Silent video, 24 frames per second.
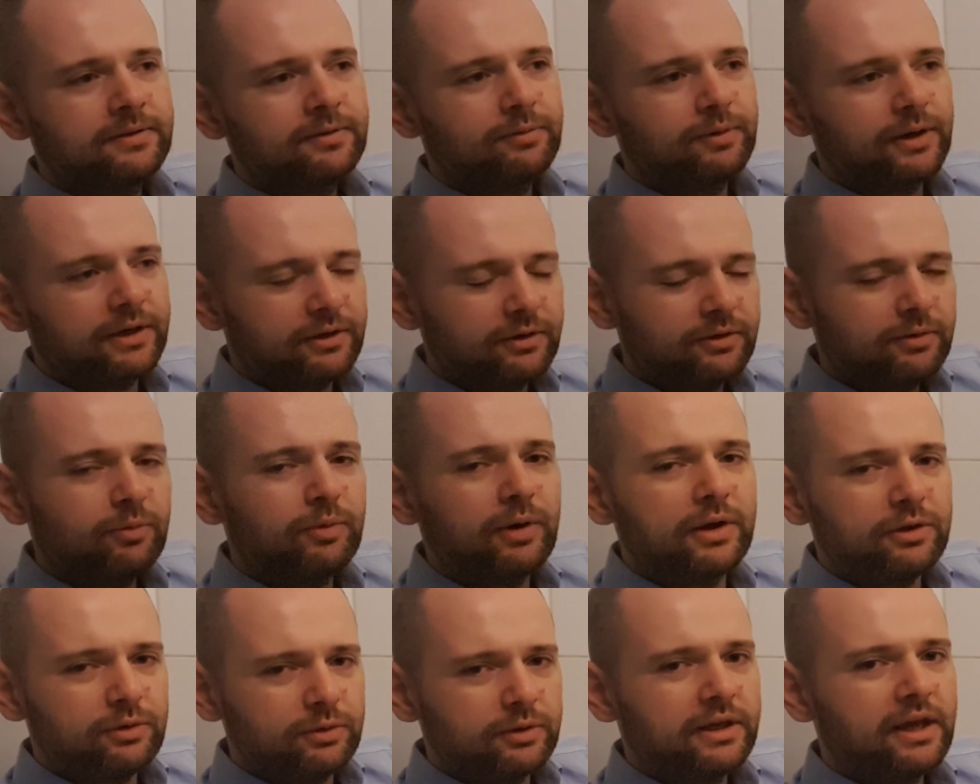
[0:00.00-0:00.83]

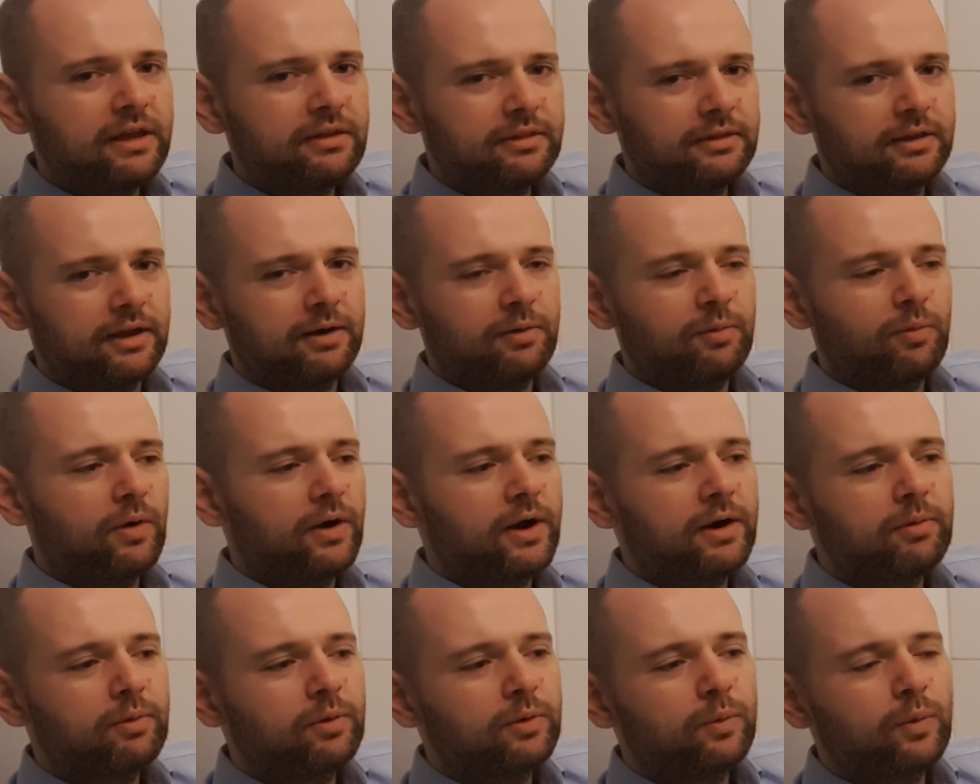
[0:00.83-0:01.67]
When you get there,
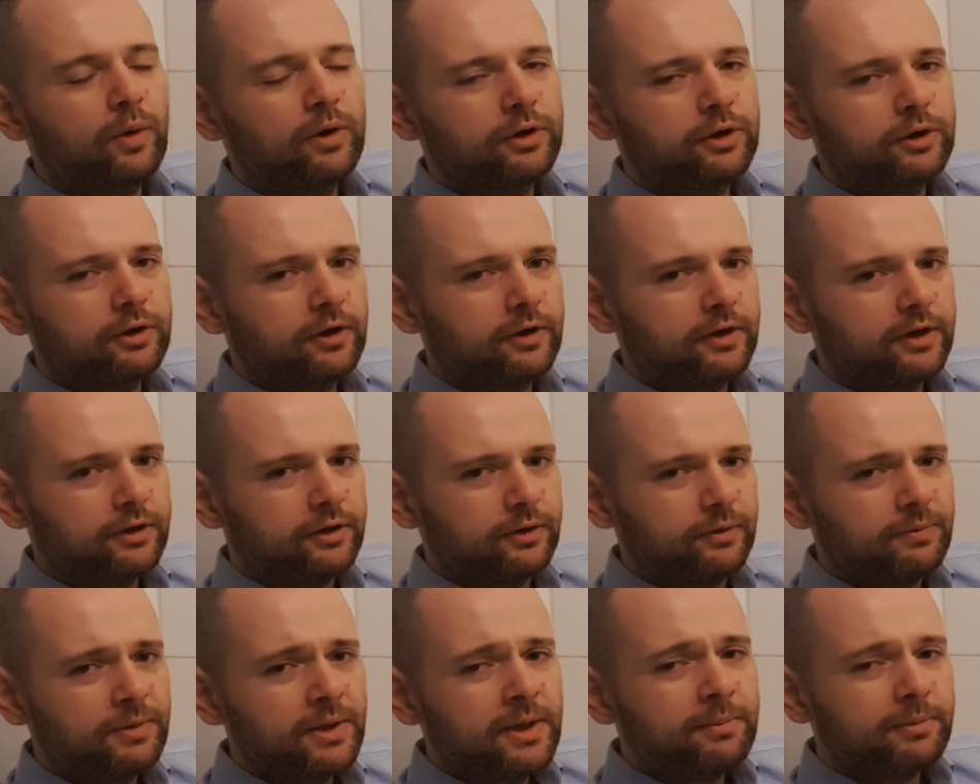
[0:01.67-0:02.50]
where or what are you gonna
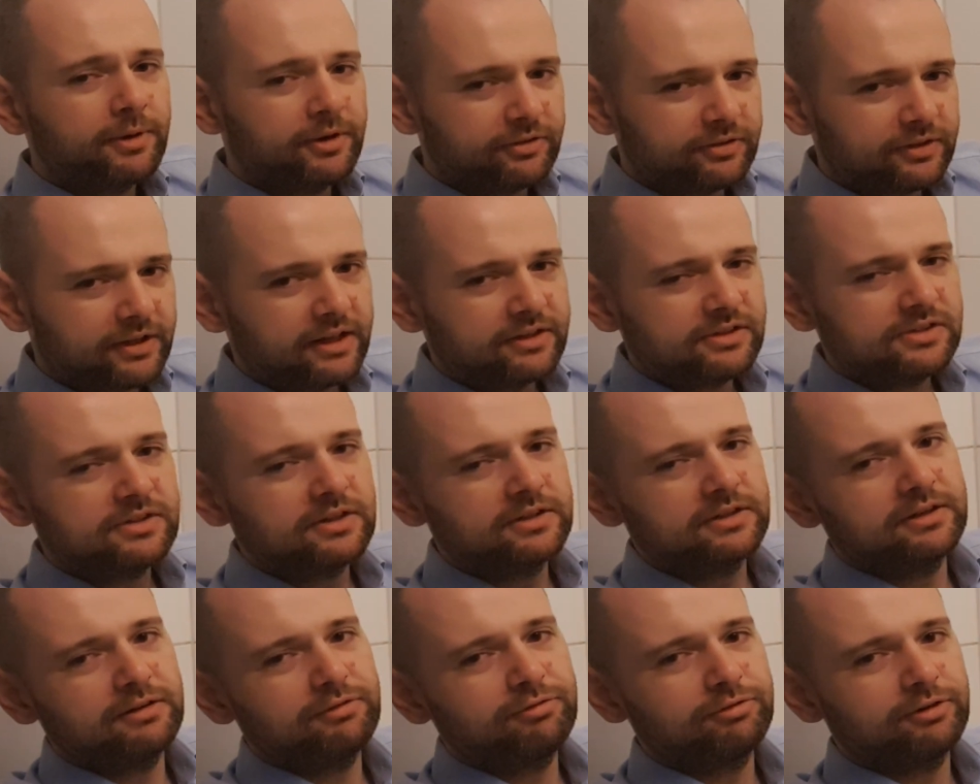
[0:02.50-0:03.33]
do? Because that's the
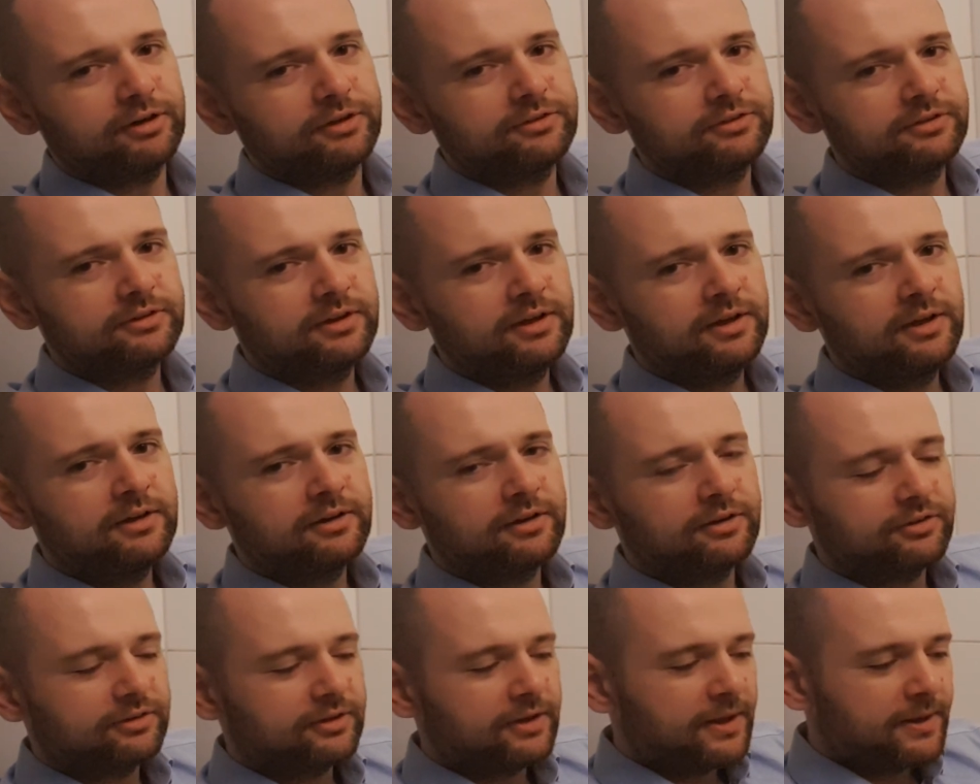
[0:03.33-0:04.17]
difference.
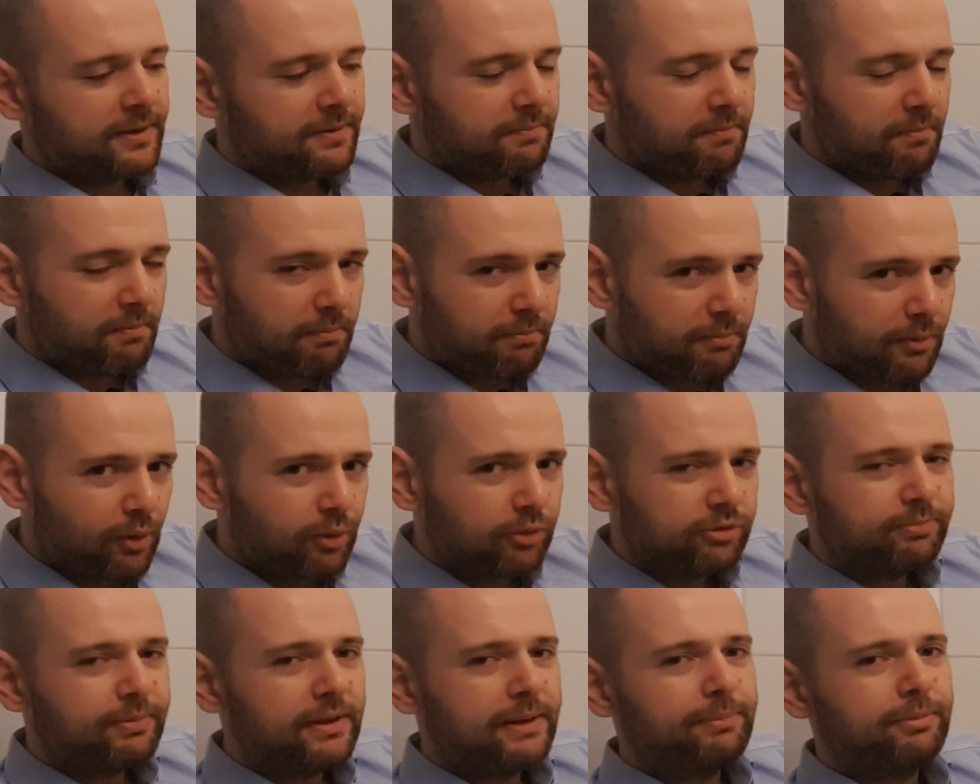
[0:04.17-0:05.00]
Because
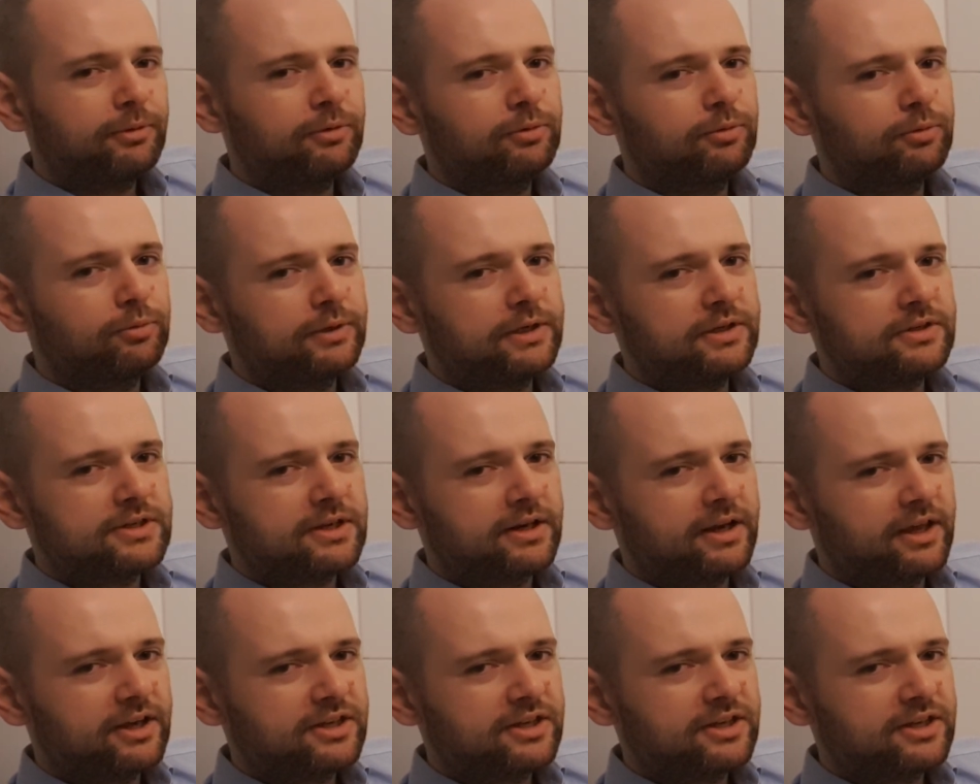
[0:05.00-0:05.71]
most people who reach an